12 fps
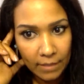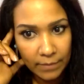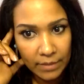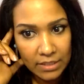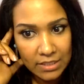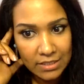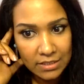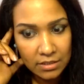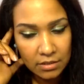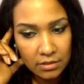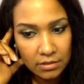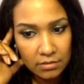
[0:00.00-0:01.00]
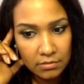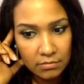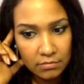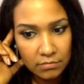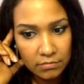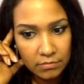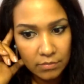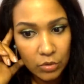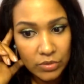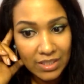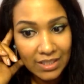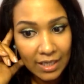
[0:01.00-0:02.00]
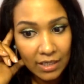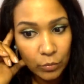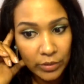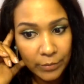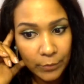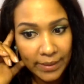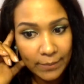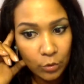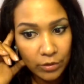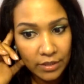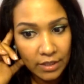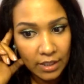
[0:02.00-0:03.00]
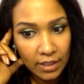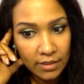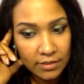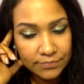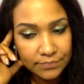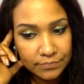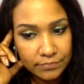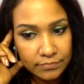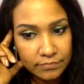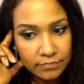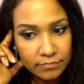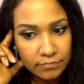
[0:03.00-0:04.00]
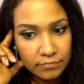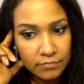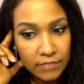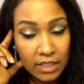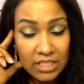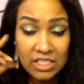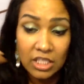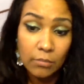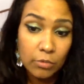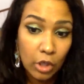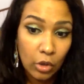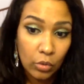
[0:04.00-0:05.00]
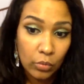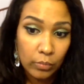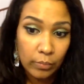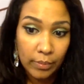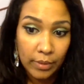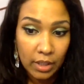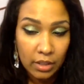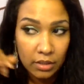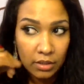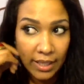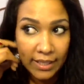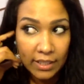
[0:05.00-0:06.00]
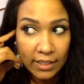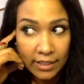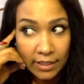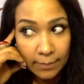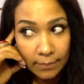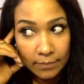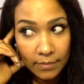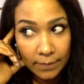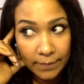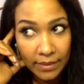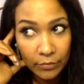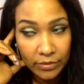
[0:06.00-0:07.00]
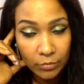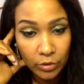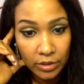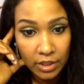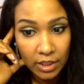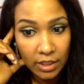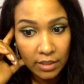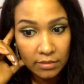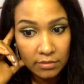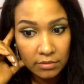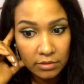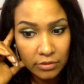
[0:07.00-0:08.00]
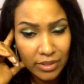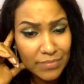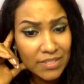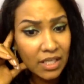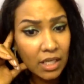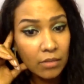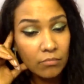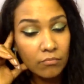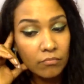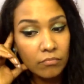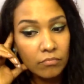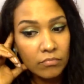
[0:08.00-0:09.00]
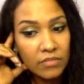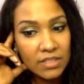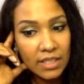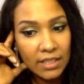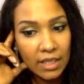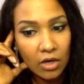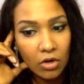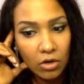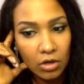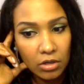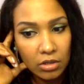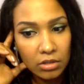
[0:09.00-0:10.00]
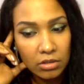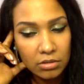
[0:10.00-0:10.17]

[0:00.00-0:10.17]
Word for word: because most a lot of women make more than that. Some don't, but they can get a man with more than that. You know what I'm saying? It's not that hard.